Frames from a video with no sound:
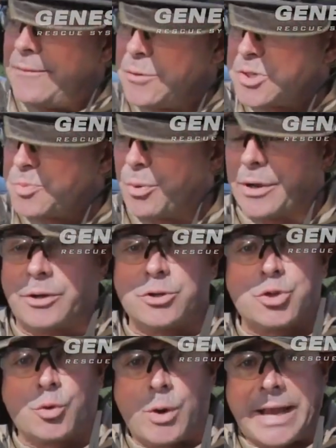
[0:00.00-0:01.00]
your spreader
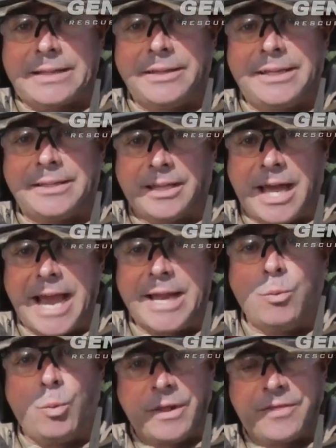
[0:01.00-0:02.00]
directly in
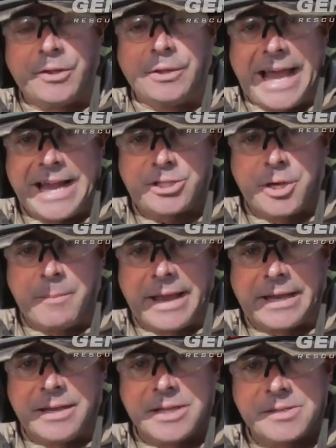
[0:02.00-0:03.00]
line with the latching
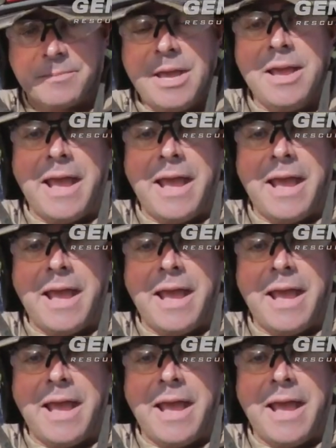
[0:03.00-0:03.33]
mechanism.